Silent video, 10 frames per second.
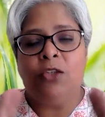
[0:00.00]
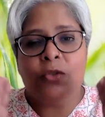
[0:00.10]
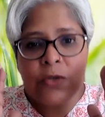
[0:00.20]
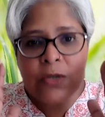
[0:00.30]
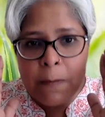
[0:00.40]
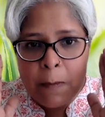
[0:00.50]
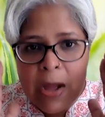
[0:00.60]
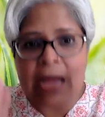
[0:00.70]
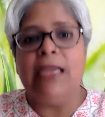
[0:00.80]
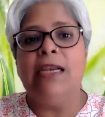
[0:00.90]
to
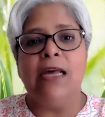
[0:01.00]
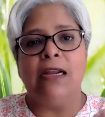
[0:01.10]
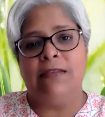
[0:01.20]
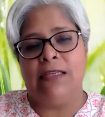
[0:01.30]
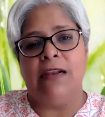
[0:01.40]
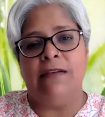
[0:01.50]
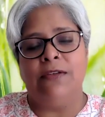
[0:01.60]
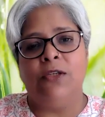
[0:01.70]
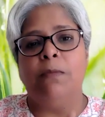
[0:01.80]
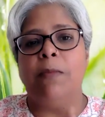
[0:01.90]
remind
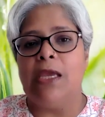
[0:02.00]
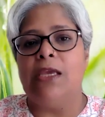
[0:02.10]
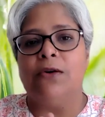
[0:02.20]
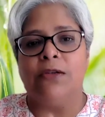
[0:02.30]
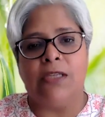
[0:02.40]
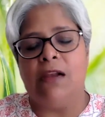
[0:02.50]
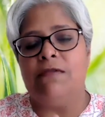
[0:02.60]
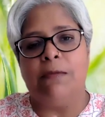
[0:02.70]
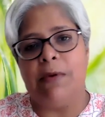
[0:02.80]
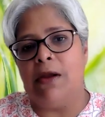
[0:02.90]
ourselves to make yourself
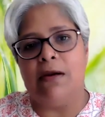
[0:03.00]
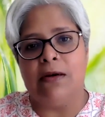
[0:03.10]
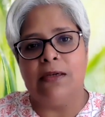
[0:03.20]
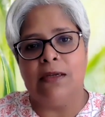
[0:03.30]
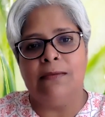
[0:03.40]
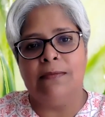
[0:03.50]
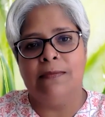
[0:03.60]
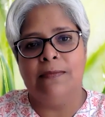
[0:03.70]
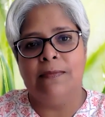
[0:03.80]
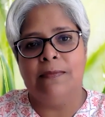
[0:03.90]
proud.
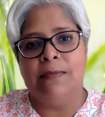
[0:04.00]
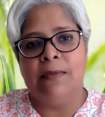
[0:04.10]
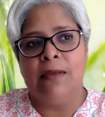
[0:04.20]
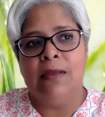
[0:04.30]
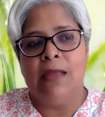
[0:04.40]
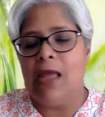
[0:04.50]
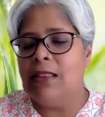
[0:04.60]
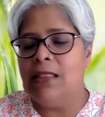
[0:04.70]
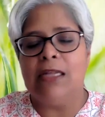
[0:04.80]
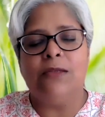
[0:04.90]

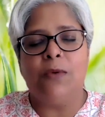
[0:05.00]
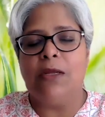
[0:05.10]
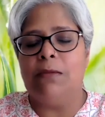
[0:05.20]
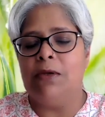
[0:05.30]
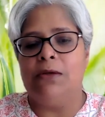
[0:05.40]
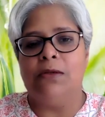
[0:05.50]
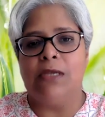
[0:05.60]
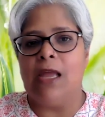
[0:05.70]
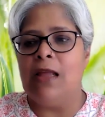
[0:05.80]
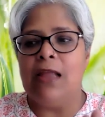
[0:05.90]
And that's what I'm here to do.
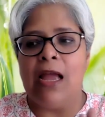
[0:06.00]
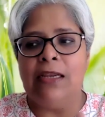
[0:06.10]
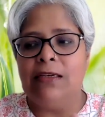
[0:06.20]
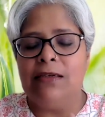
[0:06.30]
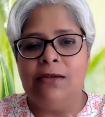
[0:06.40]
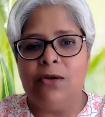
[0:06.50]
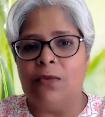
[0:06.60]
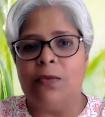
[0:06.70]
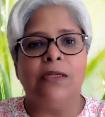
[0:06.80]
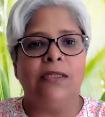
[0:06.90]
I
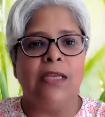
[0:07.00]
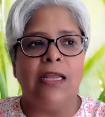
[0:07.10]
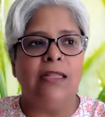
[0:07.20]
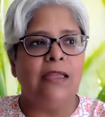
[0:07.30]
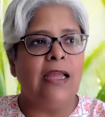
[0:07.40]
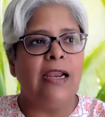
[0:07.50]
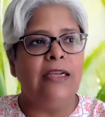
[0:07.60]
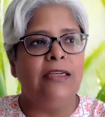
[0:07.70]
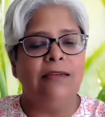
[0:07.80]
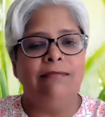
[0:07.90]
don't want to say anything, and
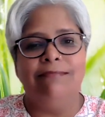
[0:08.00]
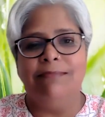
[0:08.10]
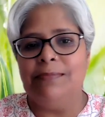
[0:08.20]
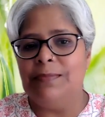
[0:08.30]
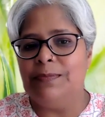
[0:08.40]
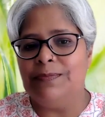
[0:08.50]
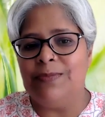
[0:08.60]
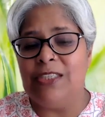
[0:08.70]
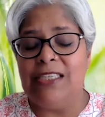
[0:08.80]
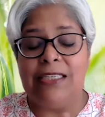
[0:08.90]
I
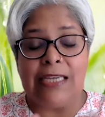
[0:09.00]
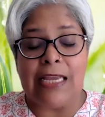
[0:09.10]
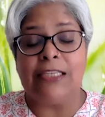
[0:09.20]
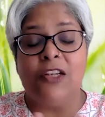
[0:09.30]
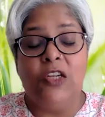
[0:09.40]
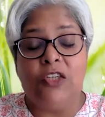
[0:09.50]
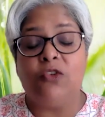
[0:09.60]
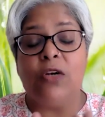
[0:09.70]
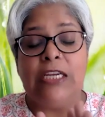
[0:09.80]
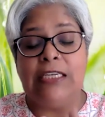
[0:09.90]

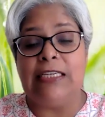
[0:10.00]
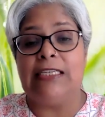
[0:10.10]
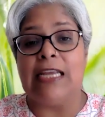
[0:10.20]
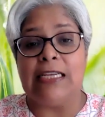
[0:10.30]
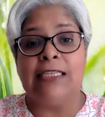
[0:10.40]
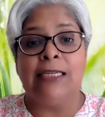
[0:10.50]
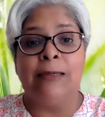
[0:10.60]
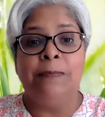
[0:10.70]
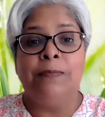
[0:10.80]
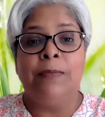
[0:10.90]
literally detest
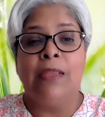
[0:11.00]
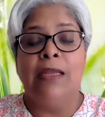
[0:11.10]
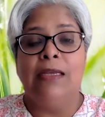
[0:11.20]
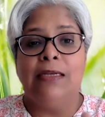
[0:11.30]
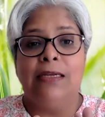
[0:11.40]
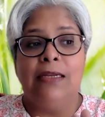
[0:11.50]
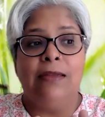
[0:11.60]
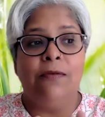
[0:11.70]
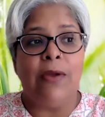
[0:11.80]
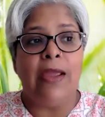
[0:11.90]

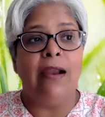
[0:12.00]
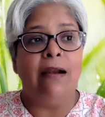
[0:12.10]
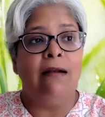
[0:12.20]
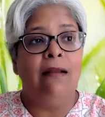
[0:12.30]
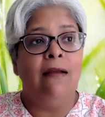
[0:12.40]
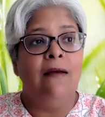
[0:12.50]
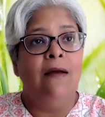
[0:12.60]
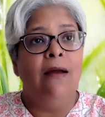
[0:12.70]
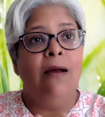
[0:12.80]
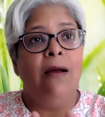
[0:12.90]
where
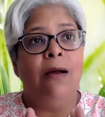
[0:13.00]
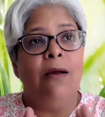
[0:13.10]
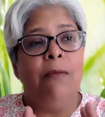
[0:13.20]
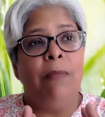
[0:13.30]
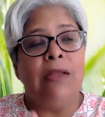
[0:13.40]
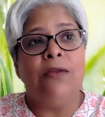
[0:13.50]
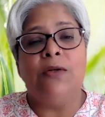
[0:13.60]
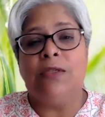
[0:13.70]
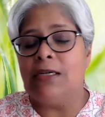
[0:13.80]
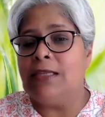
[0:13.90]

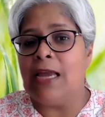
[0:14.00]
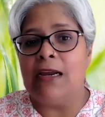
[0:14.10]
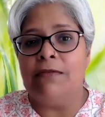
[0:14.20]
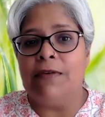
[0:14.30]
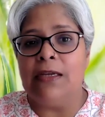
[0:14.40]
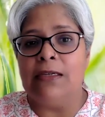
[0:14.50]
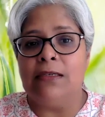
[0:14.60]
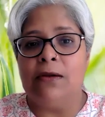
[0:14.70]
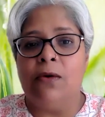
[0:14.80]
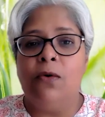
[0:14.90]
mothers are sacrificed.
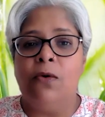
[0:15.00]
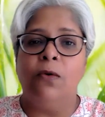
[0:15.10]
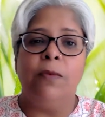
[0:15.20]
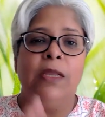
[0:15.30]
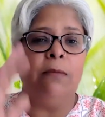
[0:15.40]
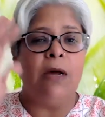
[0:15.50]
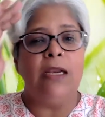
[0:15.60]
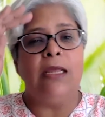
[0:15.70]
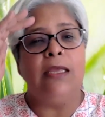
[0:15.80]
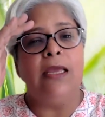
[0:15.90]
Oh, meri maa
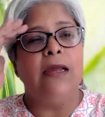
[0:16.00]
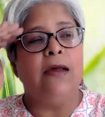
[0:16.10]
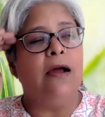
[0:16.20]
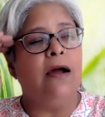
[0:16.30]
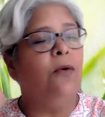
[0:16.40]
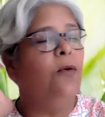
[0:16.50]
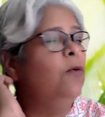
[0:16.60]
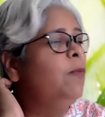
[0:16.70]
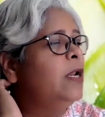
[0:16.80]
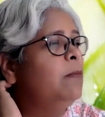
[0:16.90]
ne ye kara. Oh,
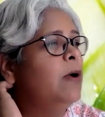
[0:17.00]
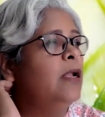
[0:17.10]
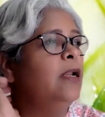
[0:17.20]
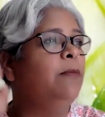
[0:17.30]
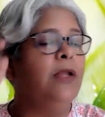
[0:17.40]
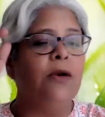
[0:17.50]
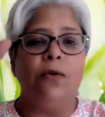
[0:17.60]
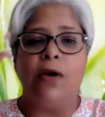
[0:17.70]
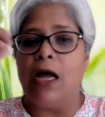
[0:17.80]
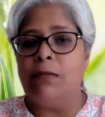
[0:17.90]
meri maa ne mere ko
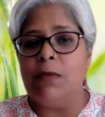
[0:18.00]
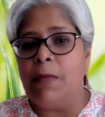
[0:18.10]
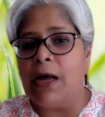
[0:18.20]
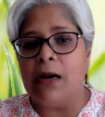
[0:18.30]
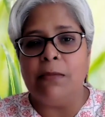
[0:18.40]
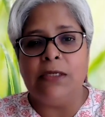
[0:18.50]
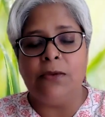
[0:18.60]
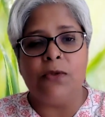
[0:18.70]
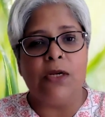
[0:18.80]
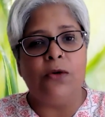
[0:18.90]
raat mein 12 baje
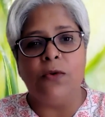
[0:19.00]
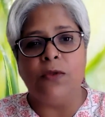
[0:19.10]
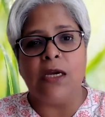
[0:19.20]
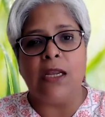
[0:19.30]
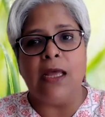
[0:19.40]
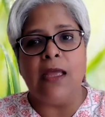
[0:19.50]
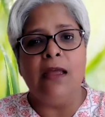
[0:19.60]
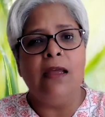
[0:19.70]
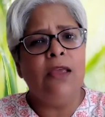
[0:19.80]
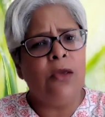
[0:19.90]
uthke dosa khilaya.
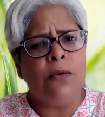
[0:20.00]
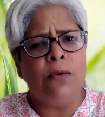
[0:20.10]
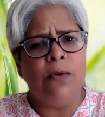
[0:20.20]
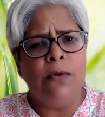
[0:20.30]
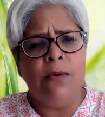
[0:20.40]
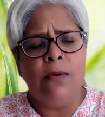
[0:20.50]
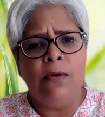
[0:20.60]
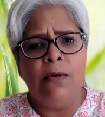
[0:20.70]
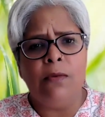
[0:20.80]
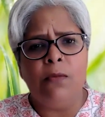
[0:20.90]
Kyun?
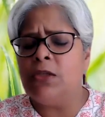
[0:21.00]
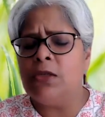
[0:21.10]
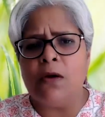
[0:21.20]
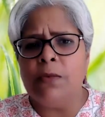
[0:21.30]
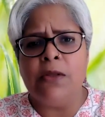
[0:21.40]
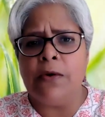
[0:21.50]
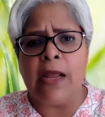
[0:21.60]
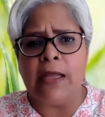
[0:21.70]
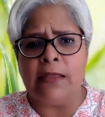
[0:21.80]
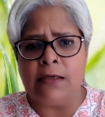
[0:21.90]
What's wrong with your
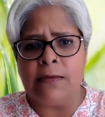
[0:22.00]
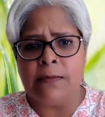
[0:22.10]
hands?